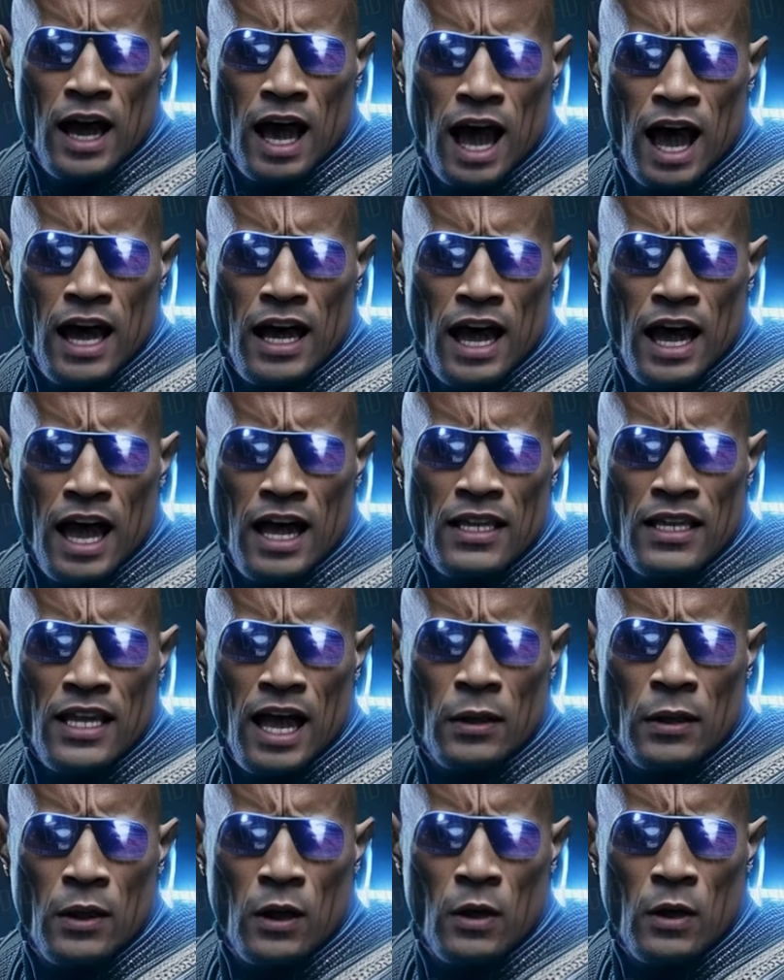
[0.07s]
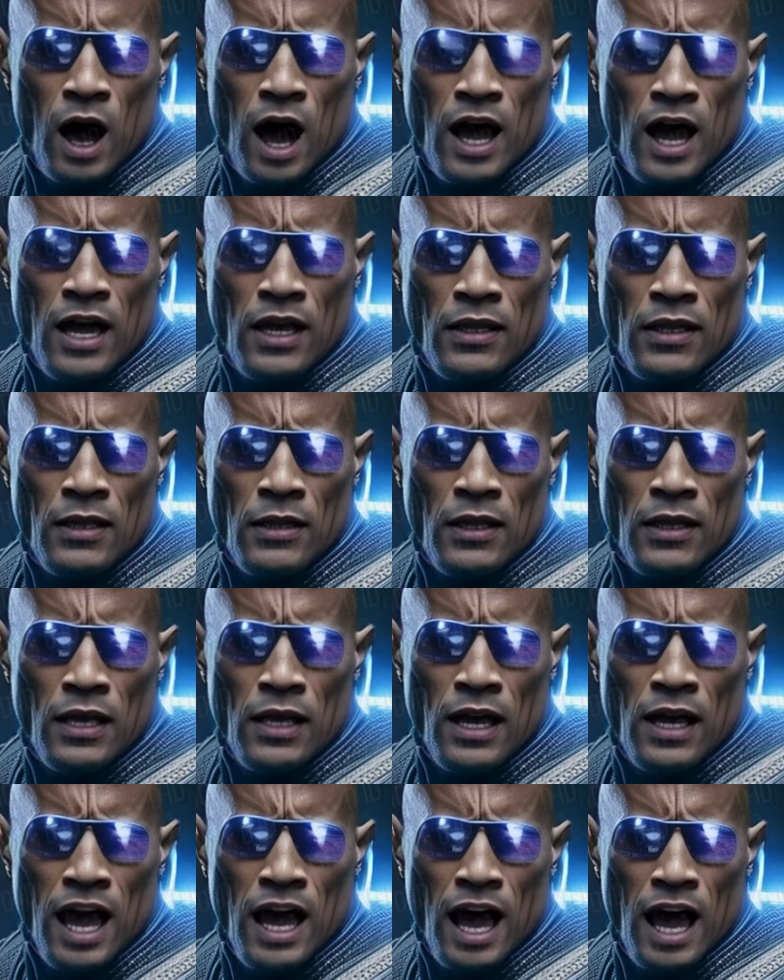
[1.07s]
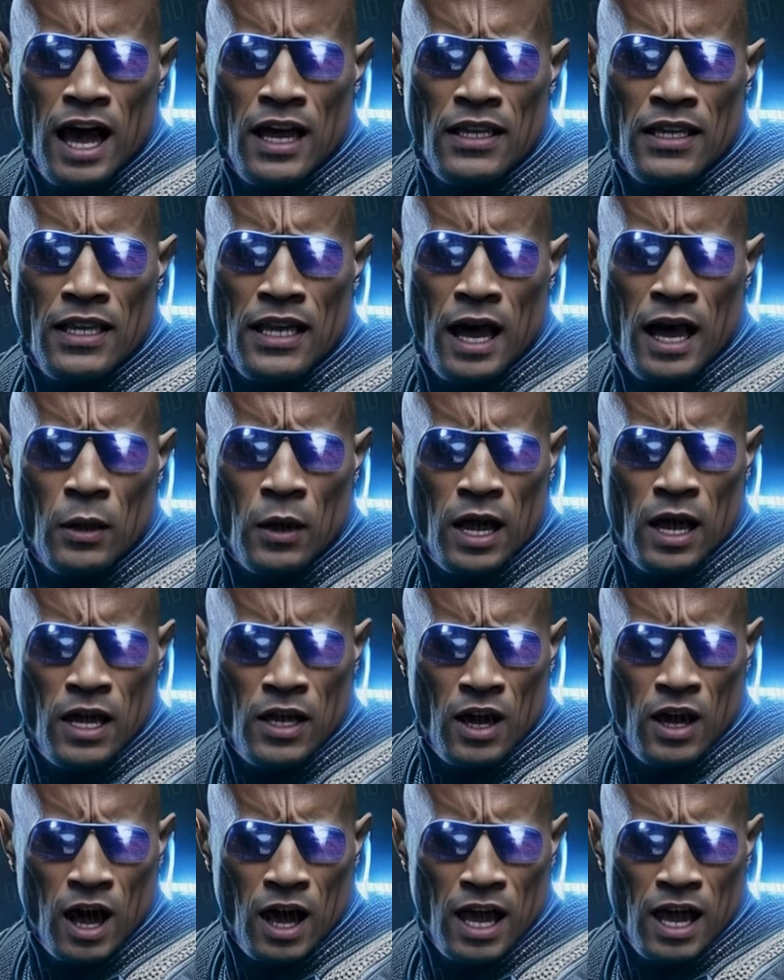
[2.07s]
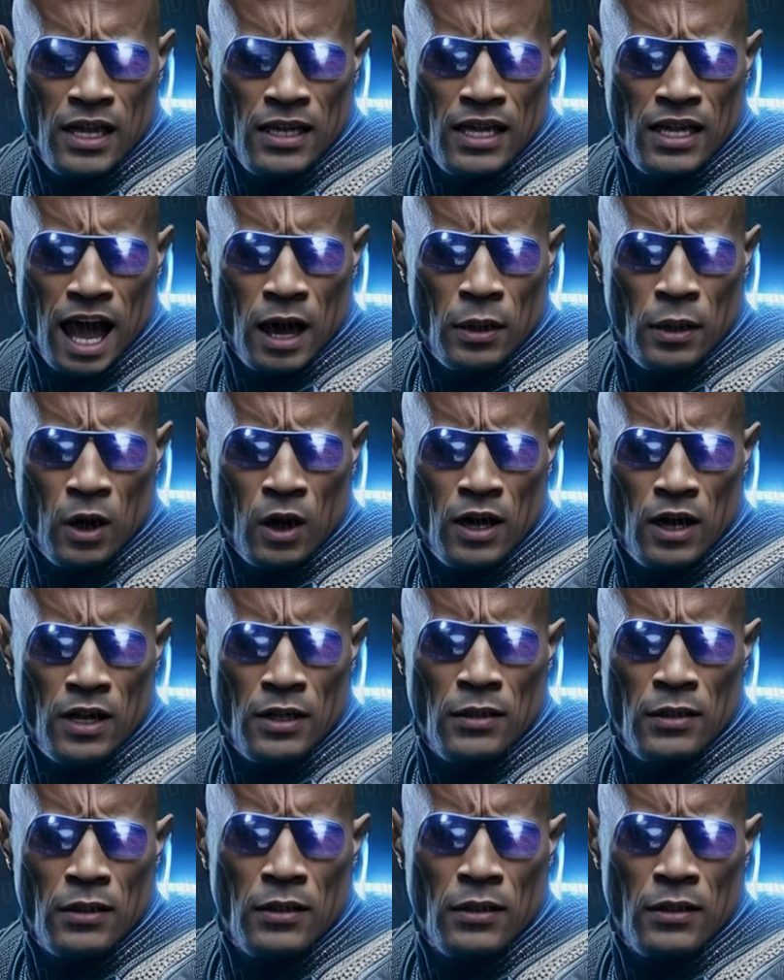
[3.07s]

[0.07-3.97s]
Hi guys, I'm The Rock, the AI celebrity talking cyborg,